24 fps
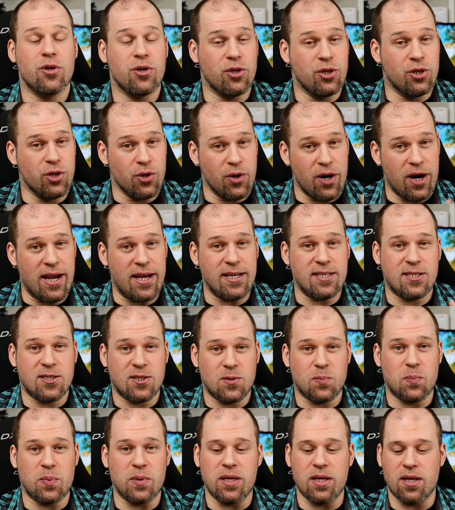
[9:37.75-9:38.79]
Great
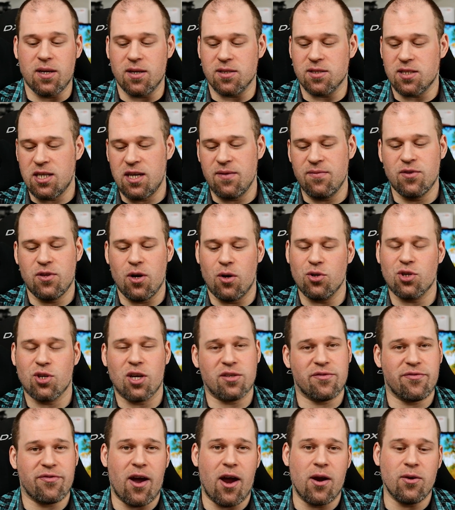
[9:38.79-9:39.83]
speakers, even though
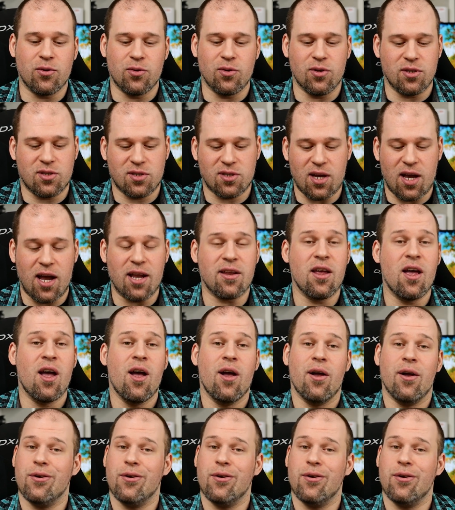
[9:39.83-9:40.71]
just firing to the side.